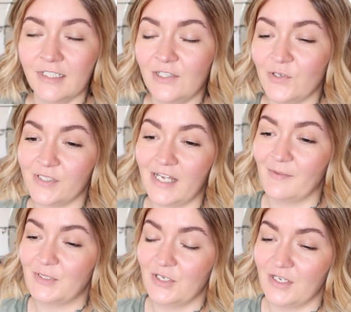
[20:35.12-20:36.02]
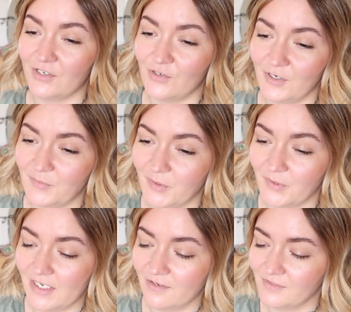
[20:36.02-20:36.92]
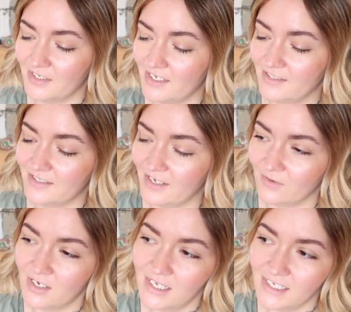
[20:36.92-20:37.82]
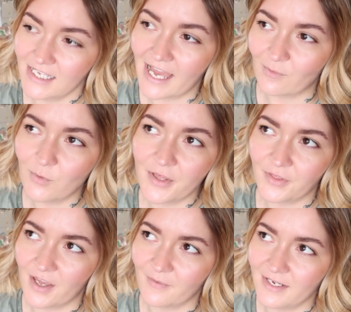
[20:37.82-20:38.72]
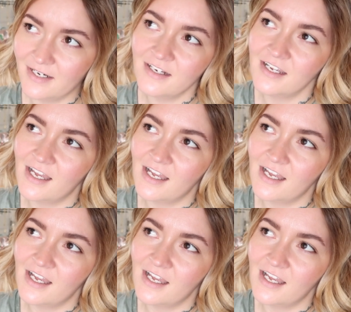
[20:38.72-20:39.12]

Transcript: It looks absolutely incredible. He loves it. So yeah, worth going.